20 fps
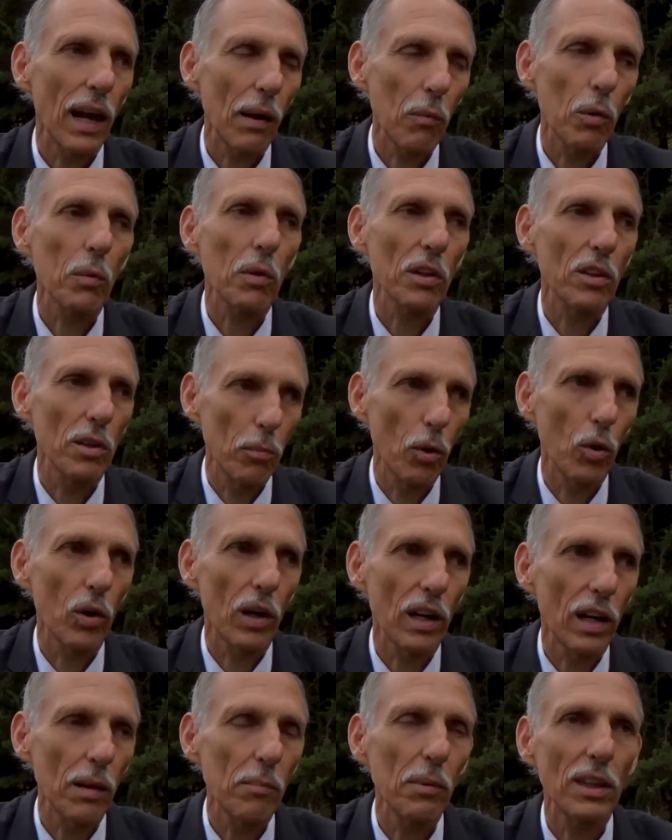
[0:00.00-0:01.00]
I work with the
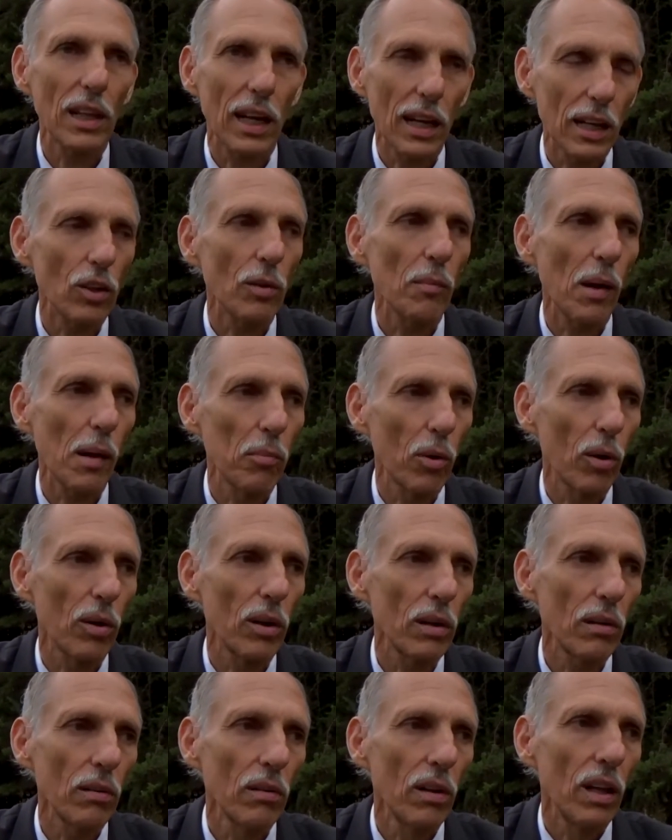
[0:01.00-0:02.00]
board. Let me take it to my
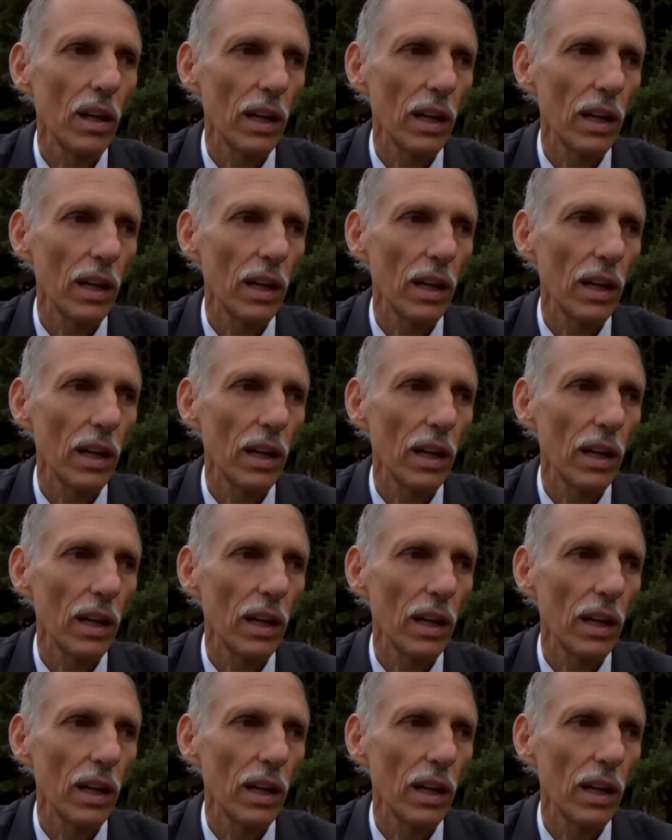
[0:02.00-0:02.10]
board.